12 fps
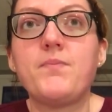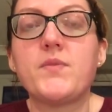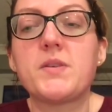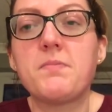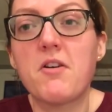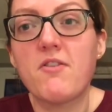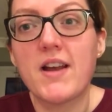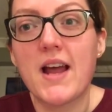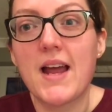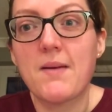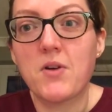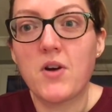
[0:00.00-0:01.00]
Tomorrow
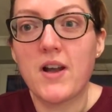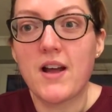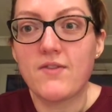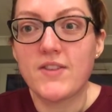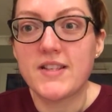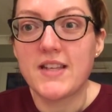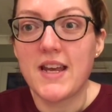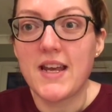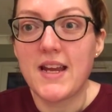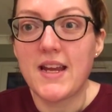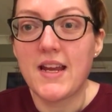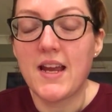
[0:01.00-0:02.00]
night I'm going out for
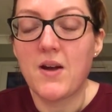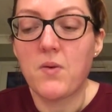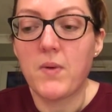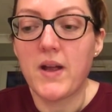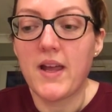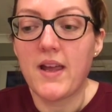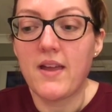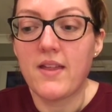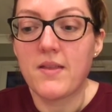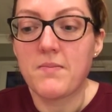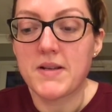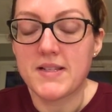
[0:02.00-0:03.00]
tea
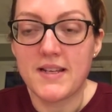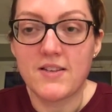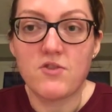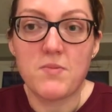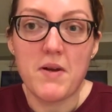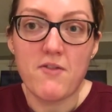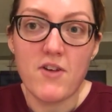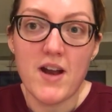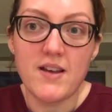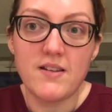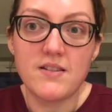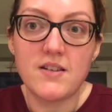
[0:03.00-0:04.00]
with my sister and my
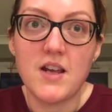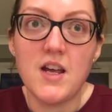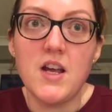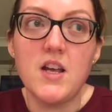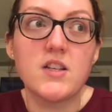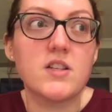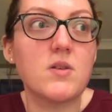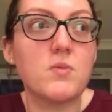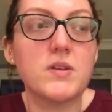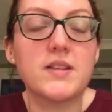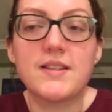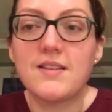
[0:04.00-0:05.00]
friend, so
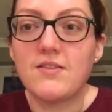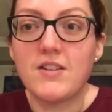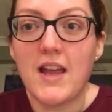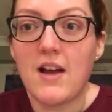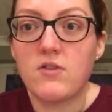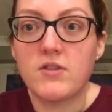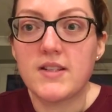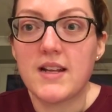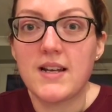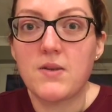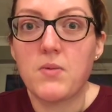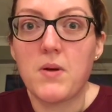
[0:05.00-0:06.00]
we're still yet
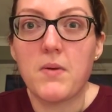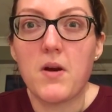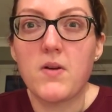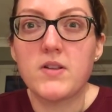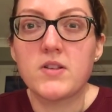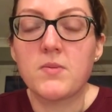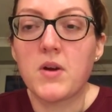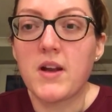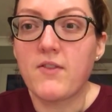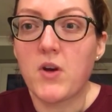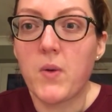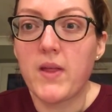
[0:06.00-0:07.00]
undecided where we're going, so I'm going
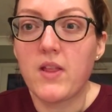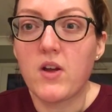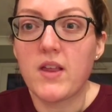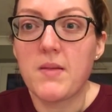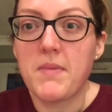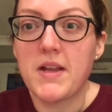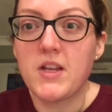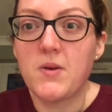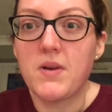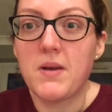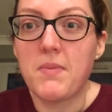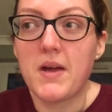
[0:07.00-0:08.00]
to have a quick look at the
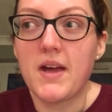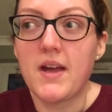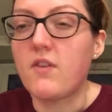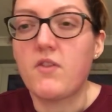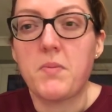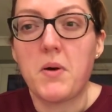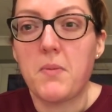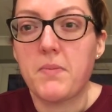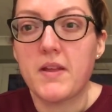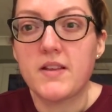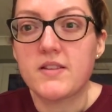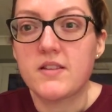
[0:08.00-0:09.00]
menu in a bit of a pub
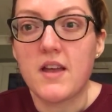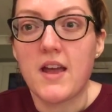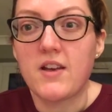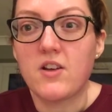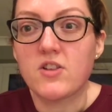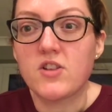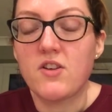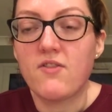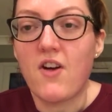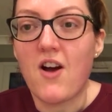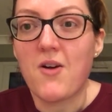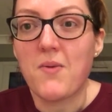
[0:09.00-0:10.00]
that's not too
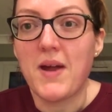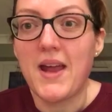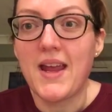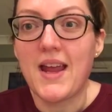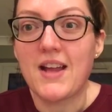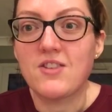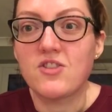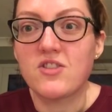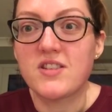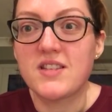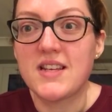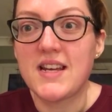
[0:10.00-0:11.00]
far away, and
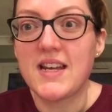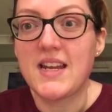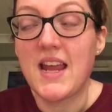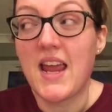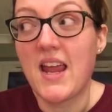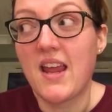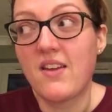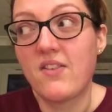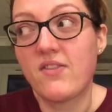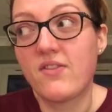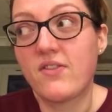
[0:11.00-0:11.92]
just see if